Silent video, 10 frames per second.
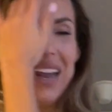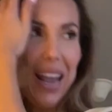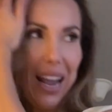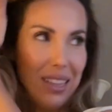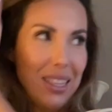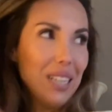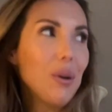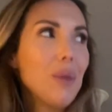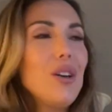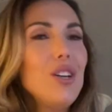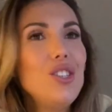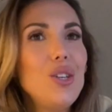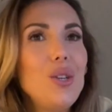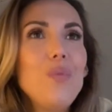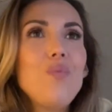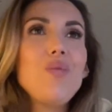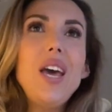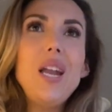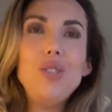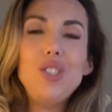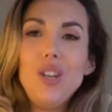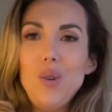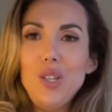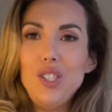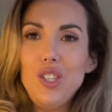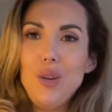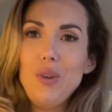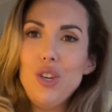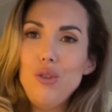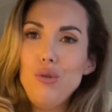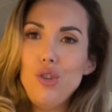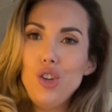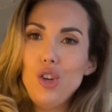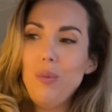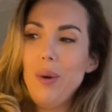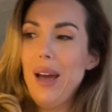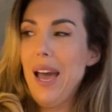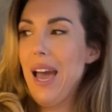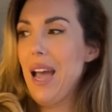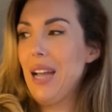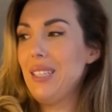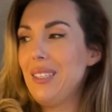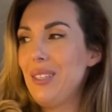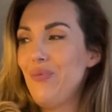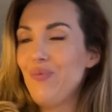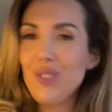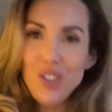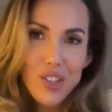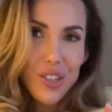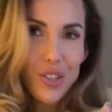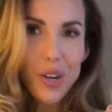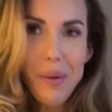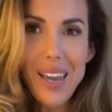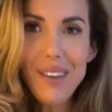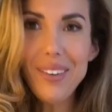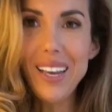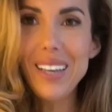and that's what I'm gonna do. I'm just gonna watch some YouTube and just enjoy my evening.